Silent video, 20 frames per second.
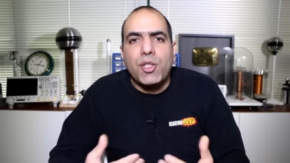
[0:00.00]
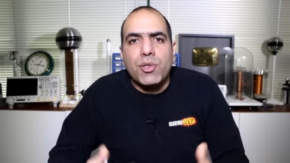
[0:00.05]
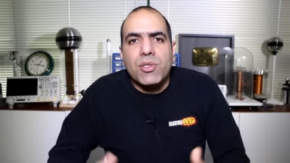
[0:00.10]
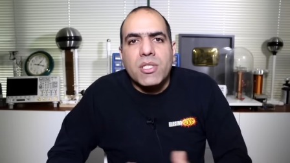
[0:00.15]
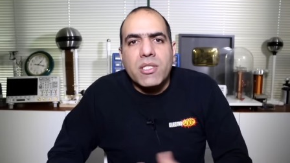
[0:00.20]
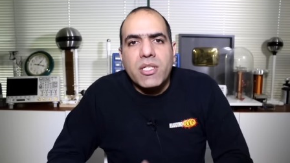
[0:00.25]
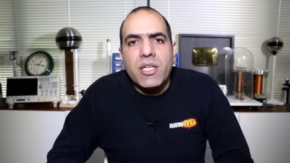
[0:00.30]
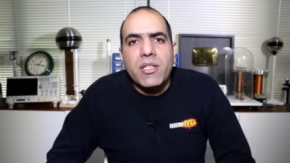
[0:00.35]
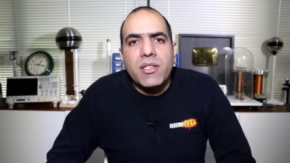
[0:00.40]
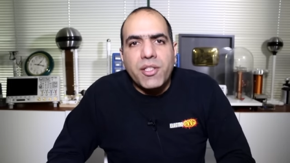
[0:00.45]
you
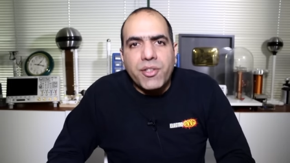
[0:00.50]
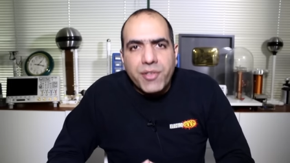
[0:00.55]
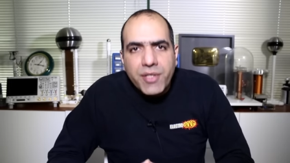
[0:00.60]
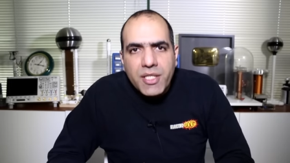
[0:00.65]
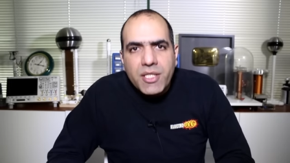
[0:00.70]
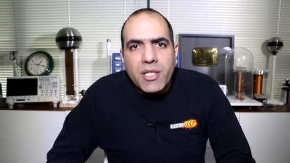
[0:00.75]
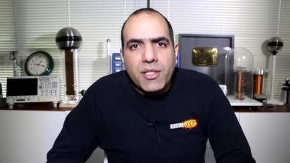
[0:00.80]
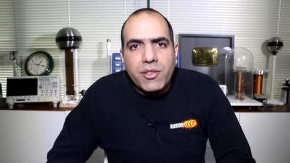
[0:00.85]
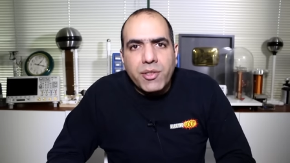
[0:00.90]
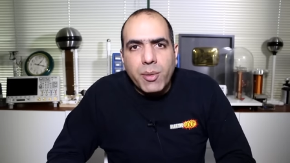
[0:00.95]
seen the
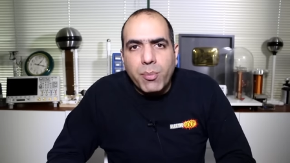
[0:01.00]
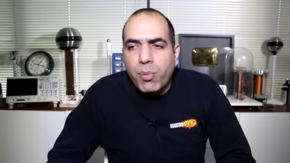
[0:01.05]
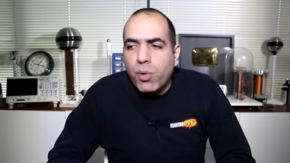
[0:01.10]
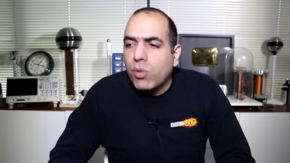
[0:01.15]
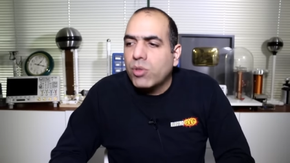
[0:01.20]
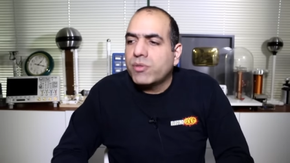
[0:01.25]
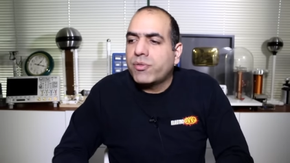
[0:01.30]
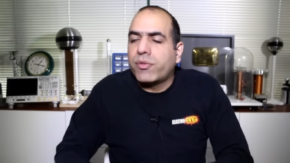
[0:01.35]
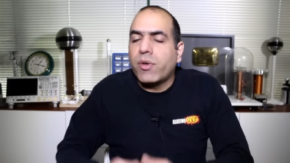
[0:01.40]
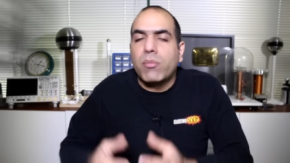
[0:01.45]
recent
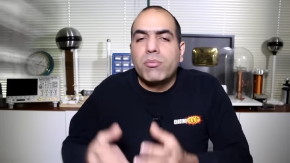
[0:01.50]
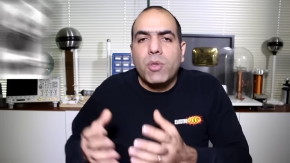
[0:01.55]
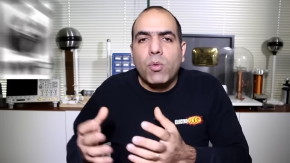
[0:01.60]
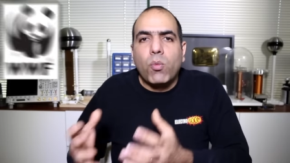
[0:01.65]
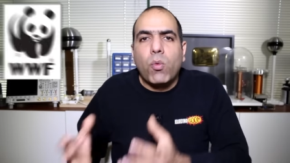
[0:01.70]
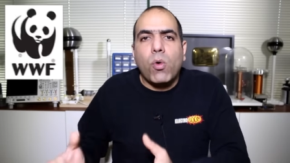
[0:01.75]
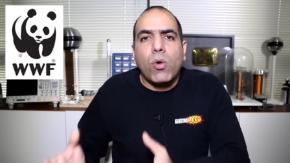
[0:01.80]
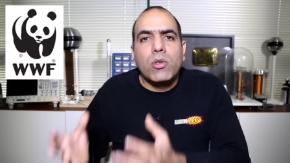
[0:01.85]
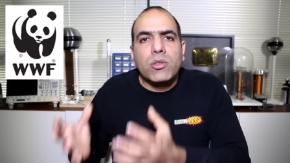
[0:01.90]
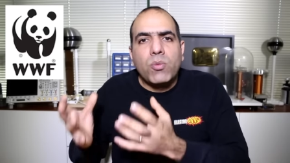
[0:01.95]
report from the
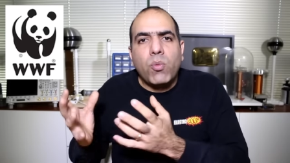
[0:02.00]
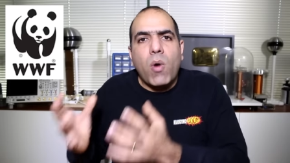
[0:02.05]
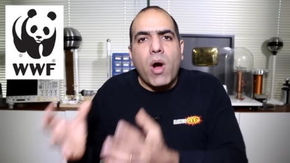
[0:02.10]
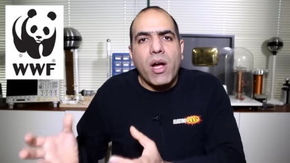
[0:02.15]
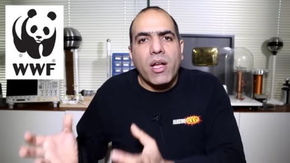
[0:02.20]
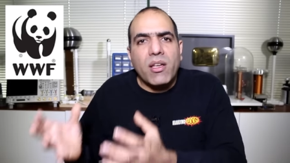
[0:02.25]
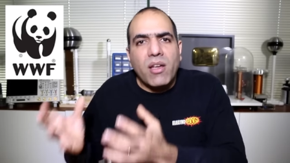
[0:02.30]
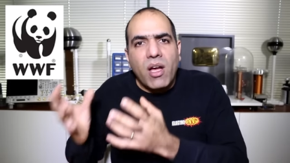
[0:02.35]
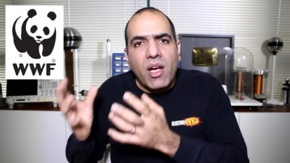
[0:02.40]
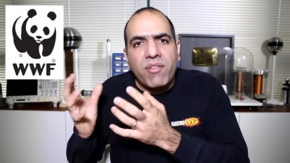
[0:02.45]
World
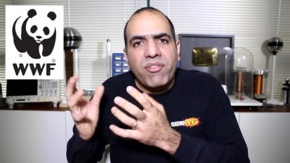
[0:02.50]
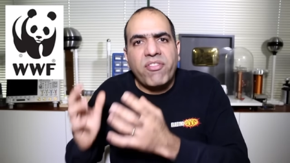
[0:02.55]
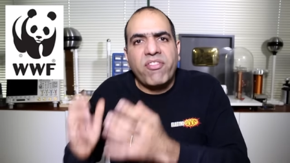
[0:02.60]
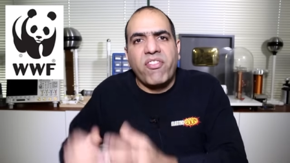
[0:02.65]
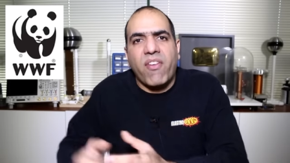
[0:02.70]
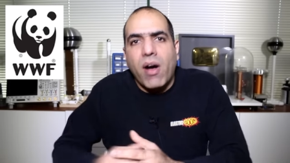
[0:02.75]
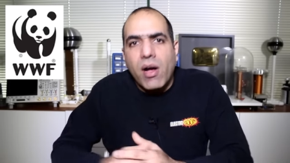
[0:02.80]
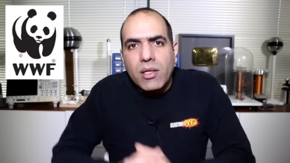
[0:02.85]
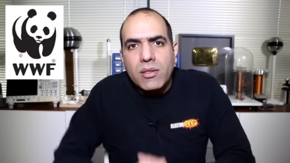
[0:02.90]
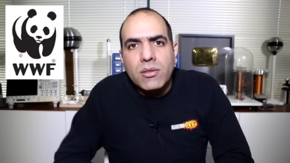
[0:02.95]
Wildlife
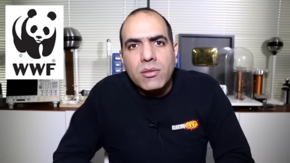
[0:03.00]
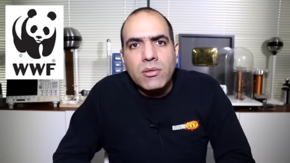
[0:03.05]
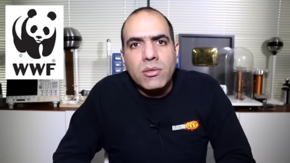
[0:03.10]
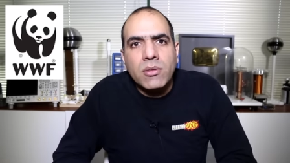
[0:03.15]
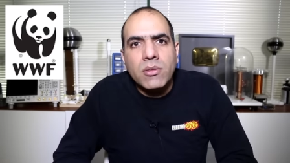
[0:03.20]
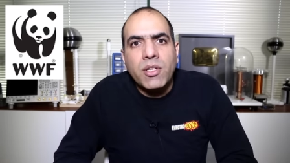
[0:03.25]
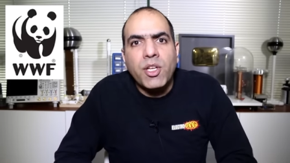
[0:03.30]
Fund?